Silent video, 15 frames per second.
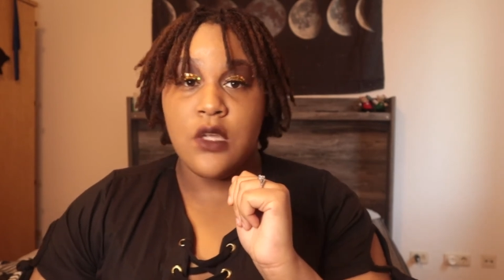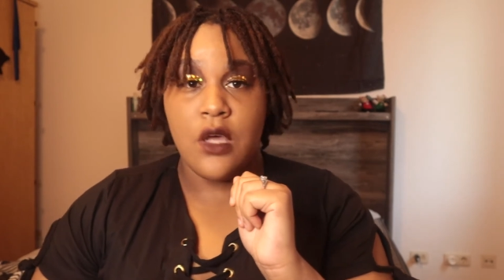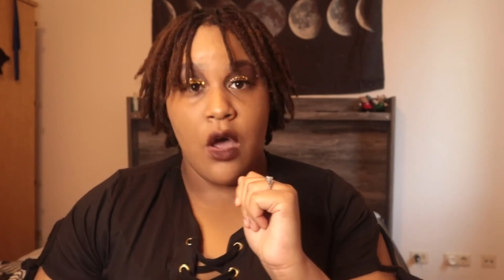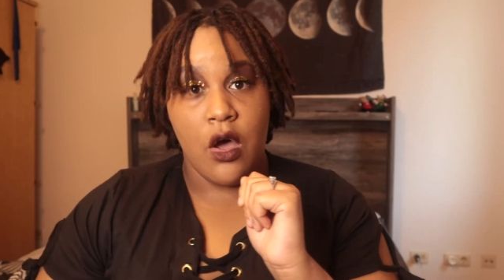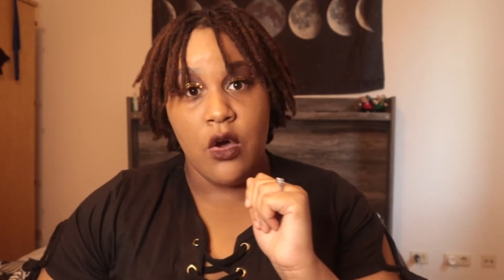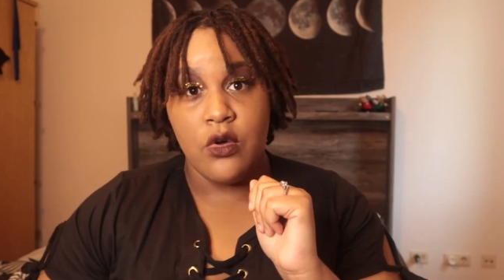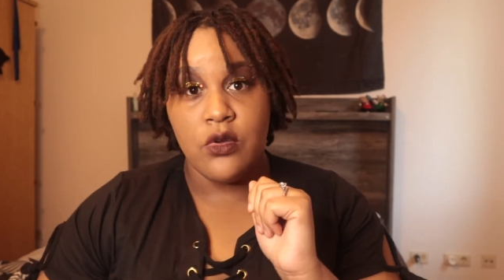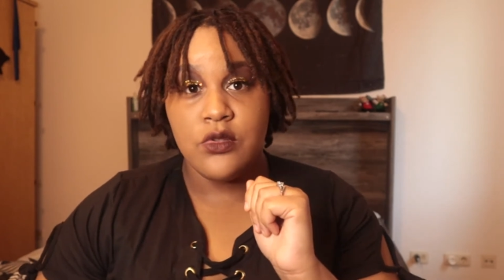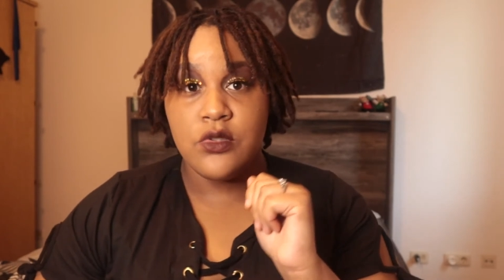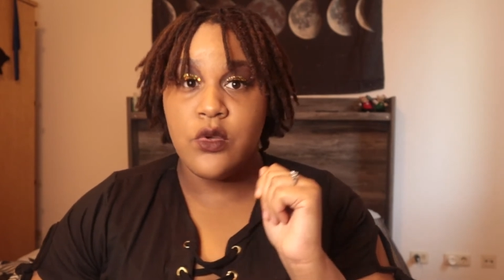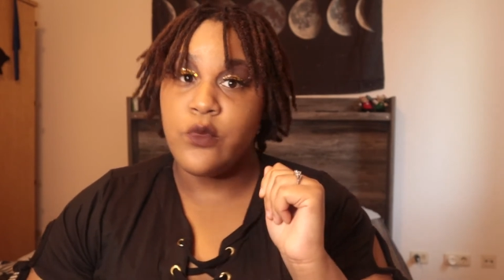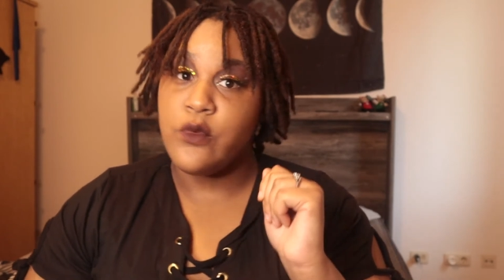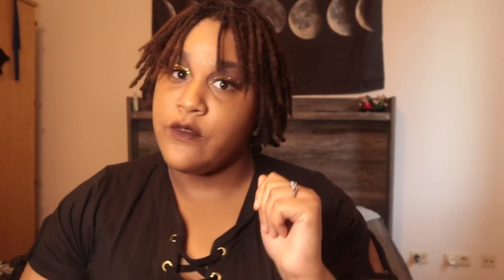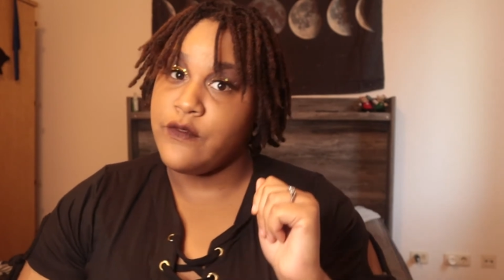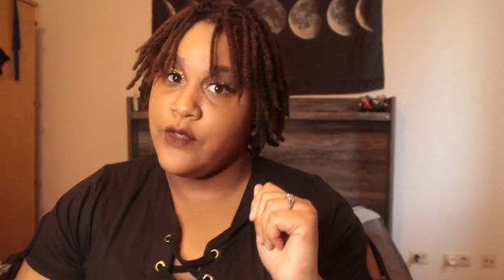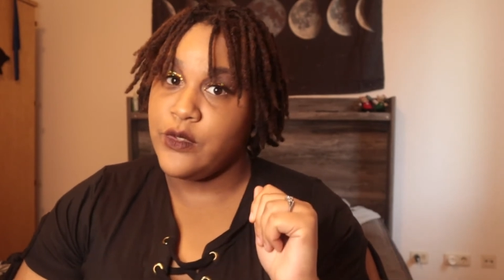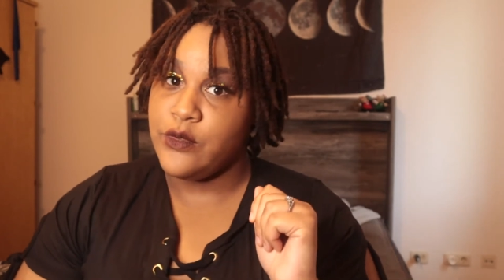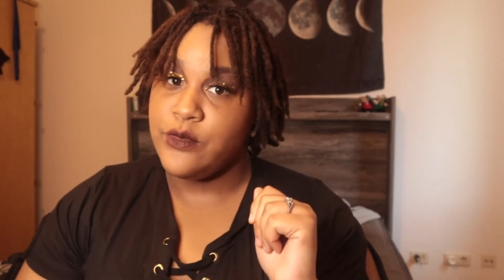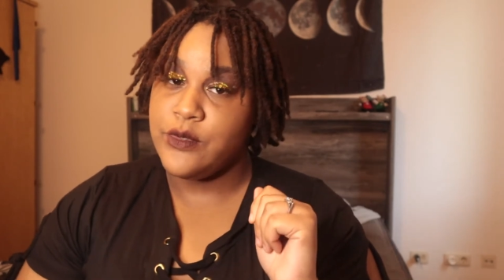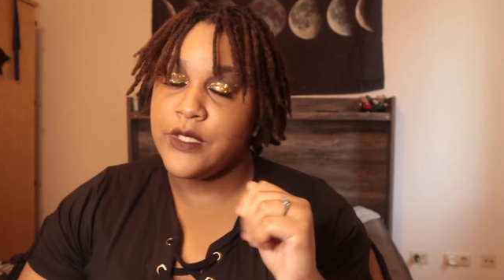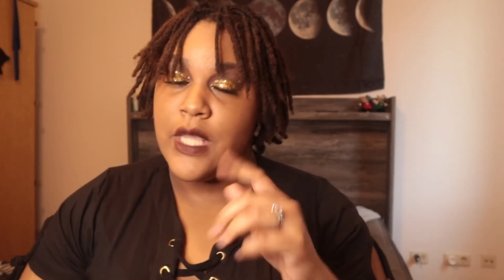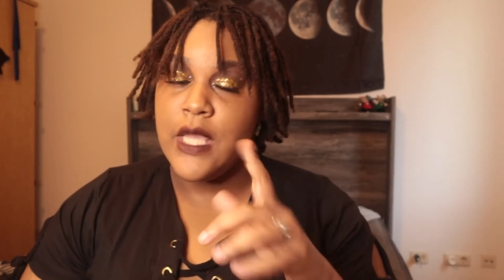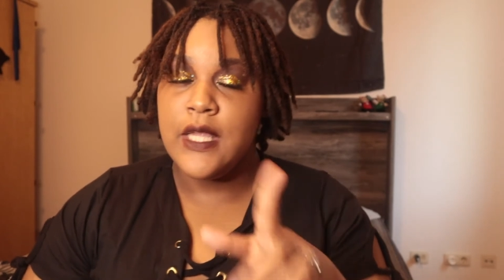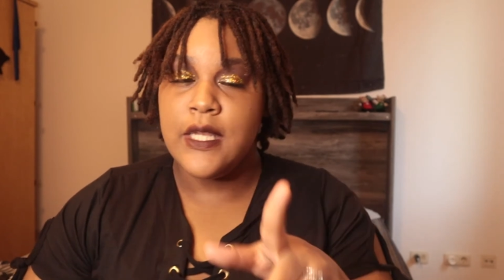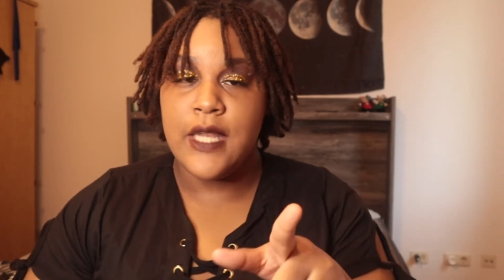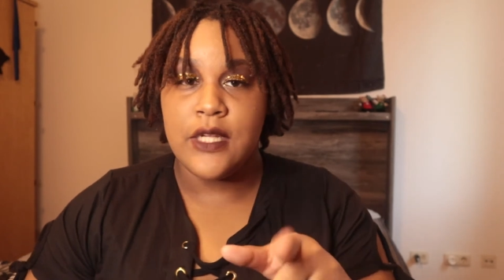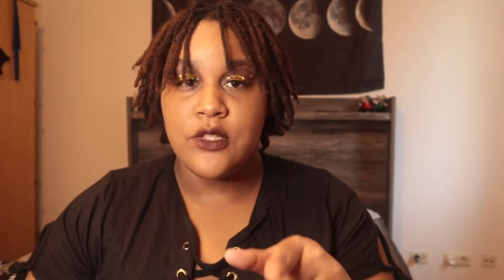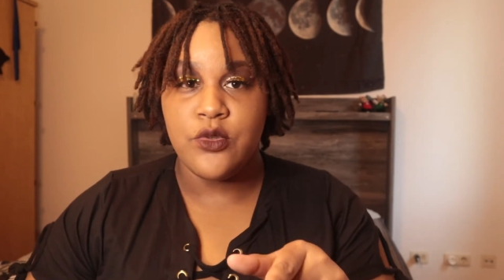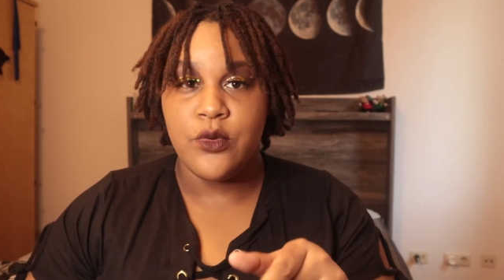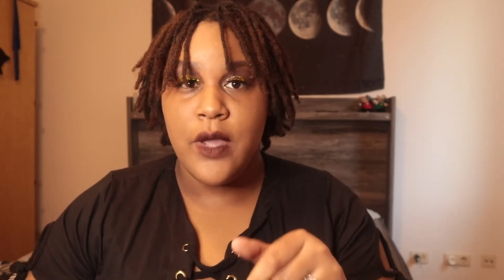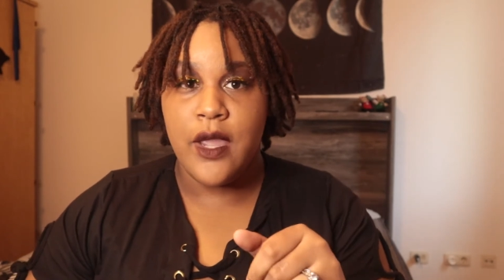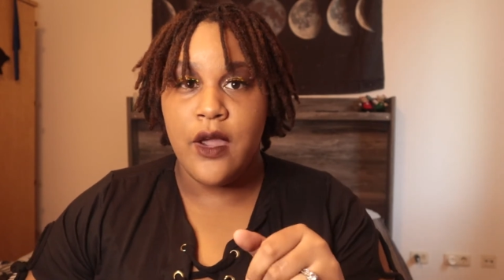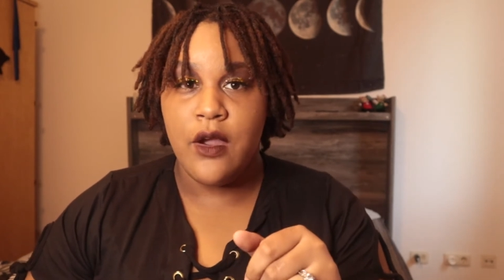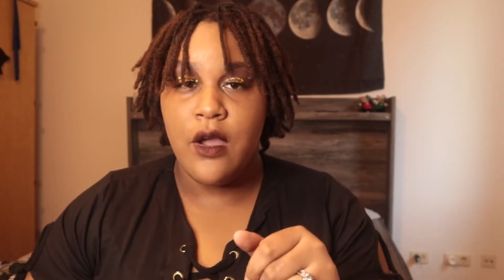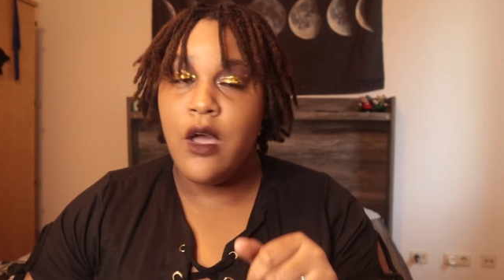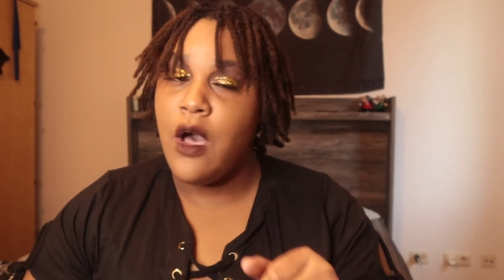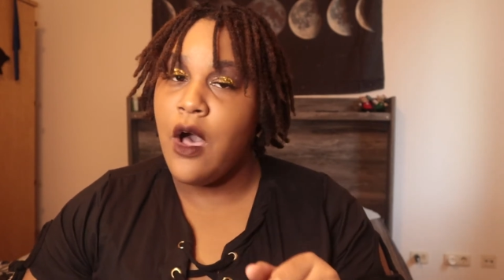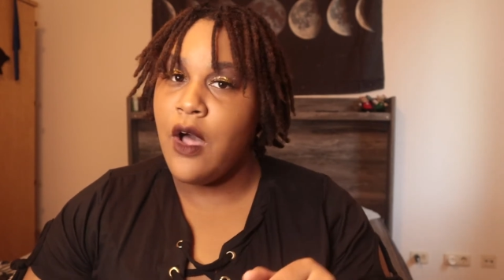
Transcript: hauls, reviews, natural hair,